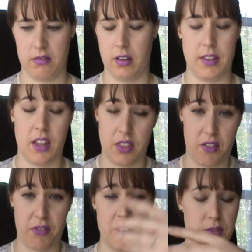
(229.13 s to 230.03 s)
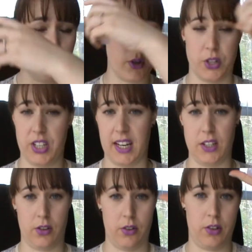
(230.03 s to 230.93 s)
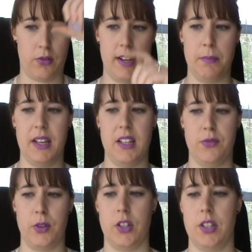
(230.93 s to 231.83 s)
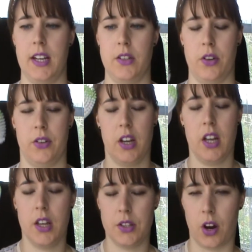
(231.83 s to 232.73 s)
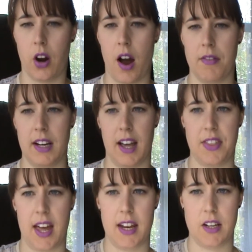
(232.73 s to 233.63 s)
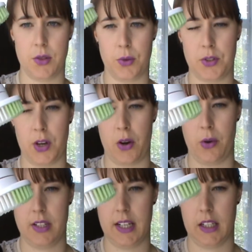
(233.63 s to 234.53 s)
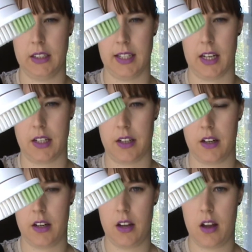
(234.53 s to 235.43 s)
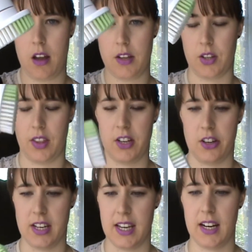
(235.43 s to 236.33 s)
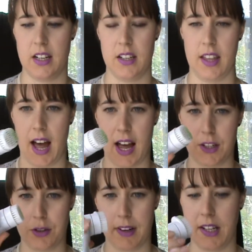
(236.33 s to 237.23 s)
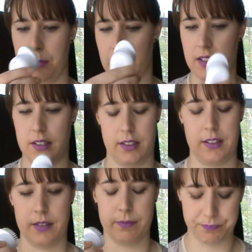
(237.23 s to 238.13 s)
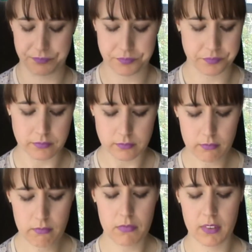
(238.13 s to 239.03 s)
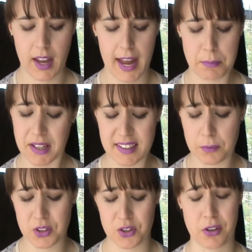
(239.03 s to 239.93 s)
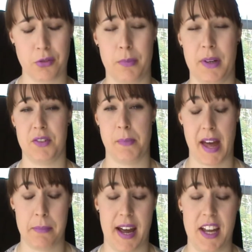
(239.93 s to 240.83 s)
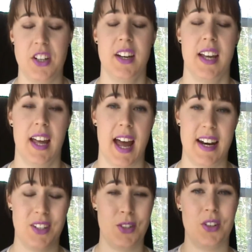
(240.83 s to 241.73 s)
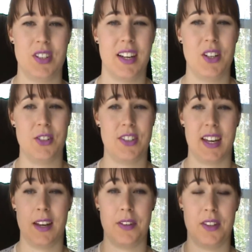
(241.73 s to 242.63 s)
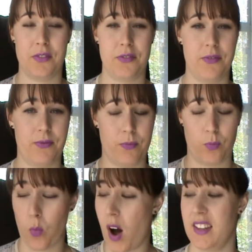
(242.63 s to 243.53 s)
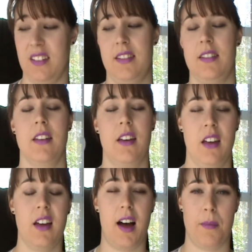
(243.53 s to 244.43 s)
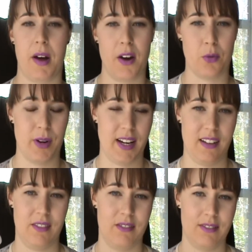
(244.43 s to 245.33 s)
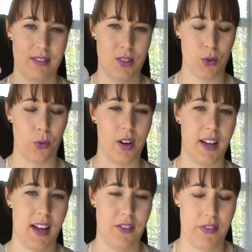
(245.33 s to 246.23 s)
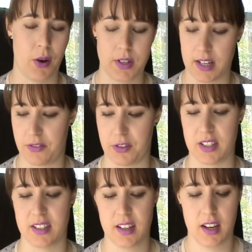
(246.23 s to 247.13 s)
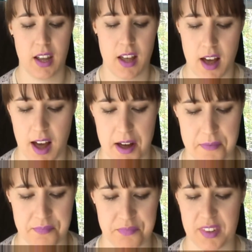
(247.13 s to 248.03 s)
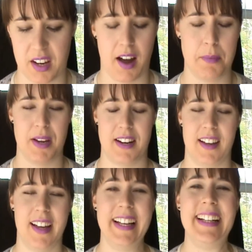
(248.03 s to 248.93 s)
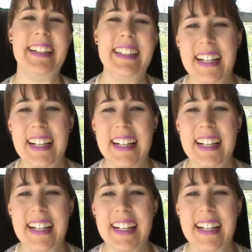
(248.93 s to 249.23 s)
it's for your T-zone. The green bit is for your T-zone, so I really like that. And it's also tilted so that you can get into the hard to reach places. And my skin was going through a a bad patch, and as soon as I used it, even once, I already saw and felt a difference. You know, I'd